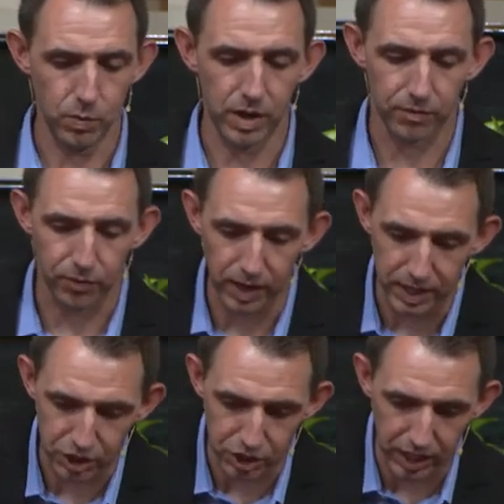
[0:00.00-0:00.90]
we are
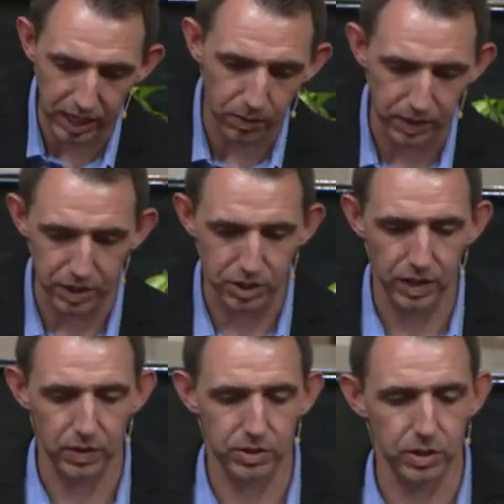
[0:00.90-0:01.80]
free to share with each
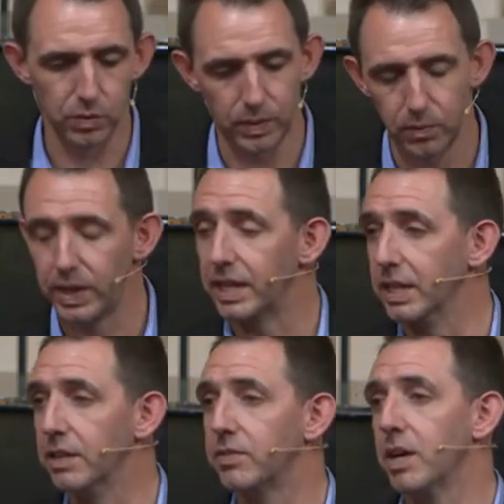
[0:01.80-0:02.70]
other so that we
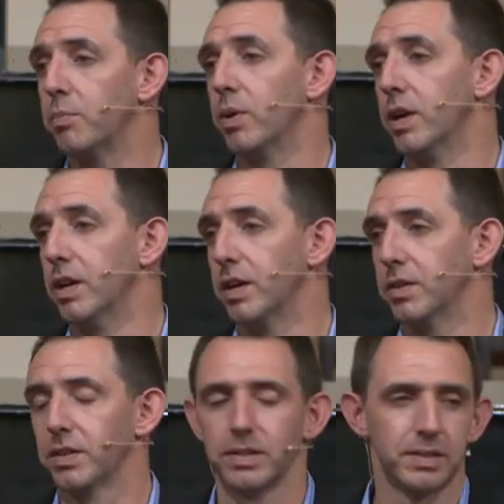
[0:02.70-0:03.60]
can lift up one
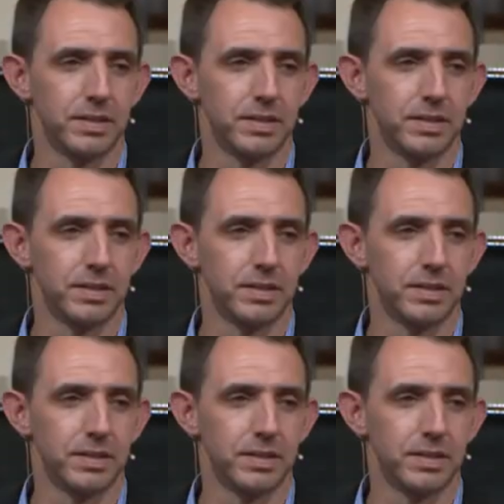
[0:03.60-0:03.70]
another.